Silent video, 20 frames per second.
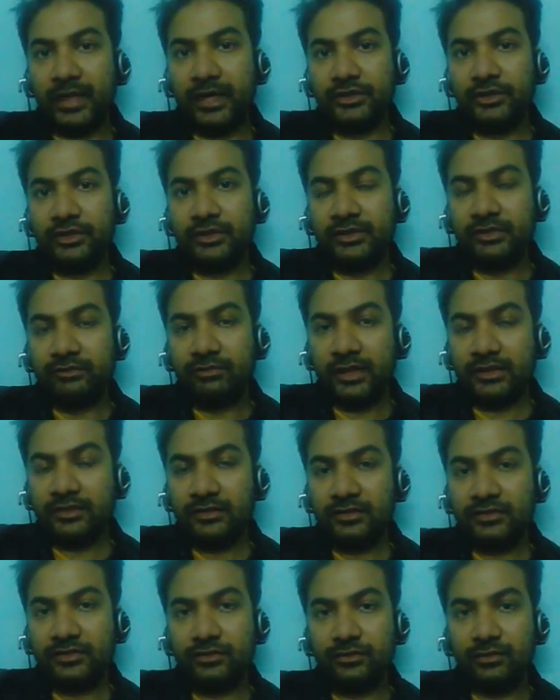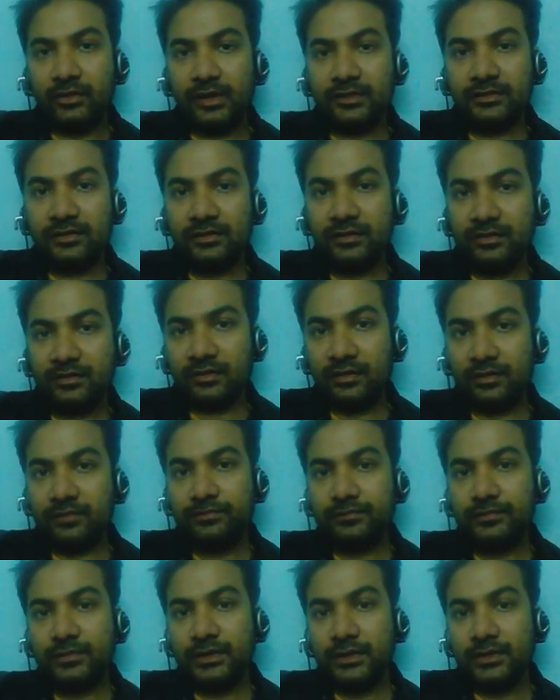managing directors,
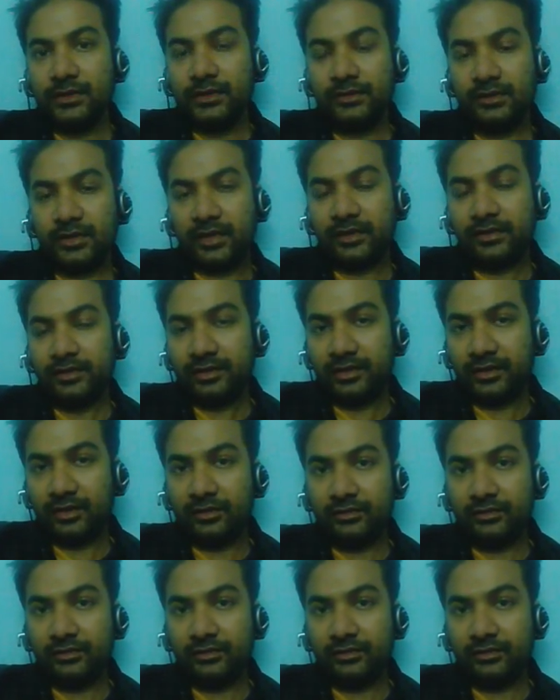chartered